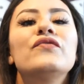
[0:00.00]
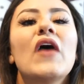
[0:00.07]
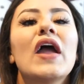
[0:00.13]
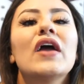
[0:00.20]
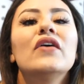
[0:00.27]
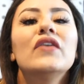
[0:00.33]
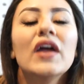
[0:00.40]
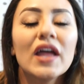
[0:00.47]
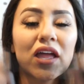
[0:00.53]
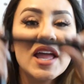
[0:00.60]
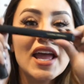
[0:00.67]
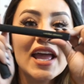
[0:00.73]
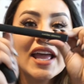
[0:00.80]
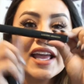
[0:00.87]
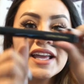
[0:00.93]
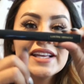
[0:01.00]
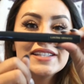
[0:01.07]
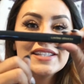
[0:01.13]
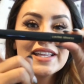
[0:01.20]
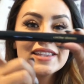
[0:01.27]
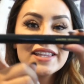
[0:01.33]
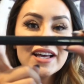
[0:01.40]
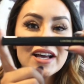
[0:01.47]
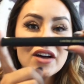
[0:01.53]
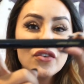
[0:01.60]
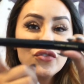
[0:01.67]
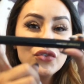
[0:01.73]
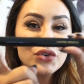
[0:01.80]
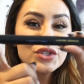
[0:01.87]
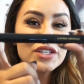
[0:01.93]
favorite is the
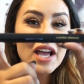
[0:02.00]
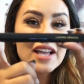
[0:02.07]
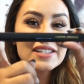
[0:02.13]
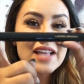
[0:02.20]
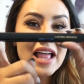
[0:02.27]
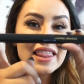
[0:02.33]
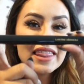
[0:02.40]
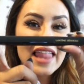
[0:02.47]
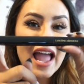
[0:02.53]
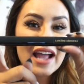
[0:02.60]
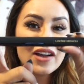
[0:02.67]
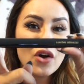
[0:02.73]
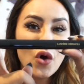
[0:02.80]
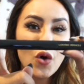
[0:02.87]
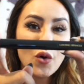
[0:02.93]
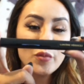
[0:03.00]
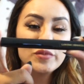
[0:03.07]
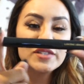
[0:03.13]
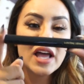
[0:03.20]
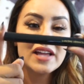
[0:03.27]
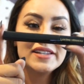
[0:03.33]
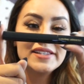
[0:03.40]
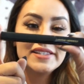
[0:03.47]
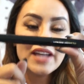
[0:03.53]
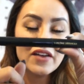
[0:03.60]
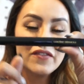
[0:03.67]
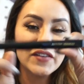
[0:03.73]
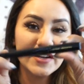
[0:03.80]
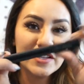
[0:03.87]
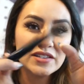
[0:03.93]
full-size Lancome's
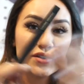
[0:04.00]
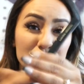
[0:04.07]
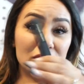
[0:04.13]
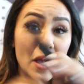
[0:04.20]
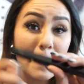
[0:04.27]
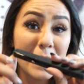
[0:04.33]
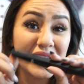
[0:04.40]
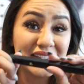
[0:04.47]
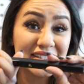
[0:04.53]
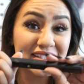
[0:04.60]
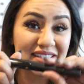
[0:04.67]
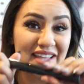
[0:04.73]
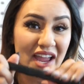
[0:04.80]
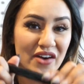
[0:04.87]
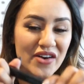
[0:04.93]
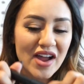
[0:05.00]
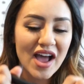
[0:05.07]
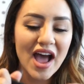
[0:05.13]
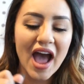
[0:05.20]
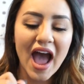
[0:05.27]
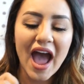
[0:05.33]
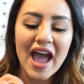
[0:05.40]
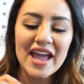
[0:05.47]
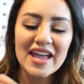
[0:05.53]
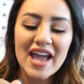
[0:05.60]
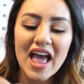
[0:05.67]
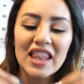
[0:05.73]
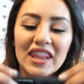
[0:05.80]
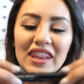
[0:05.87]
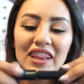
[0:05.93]
Définicils mascara.
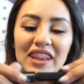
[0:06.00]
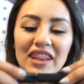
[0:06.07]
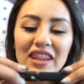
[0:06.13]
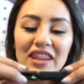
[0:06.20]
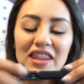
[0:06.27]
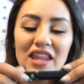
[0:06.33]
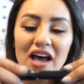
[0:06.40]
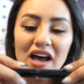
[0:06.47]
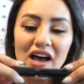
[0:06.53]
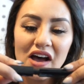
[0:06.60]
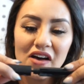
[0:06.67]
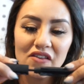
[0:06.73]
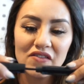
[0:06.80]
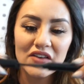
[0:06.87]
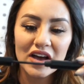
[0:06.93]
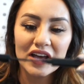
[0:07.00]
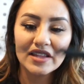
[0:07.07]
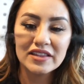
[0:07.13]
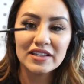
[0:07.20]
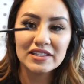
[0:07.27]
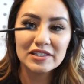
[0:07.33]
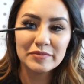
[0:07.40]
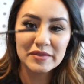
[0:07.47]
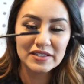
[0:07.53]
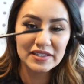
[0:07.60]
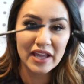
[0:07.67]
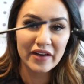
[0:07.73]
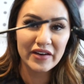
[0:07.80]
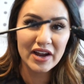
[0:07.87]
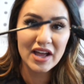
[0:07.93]
I love this
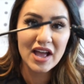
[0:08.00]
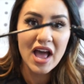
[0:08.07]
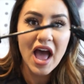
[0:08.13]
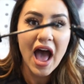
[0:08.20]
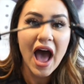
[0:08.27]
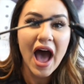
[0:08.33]
mascara.